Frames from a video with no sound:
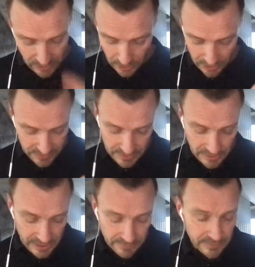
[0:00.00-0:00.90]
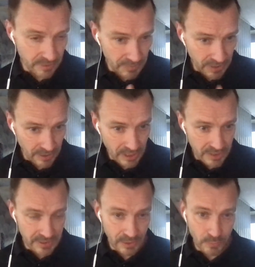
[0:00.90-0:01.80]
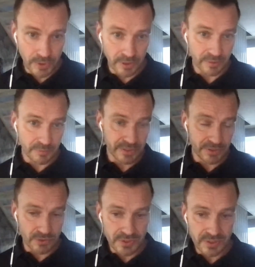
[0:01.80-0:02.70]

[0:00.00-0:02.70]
You can still have them in the agile world, but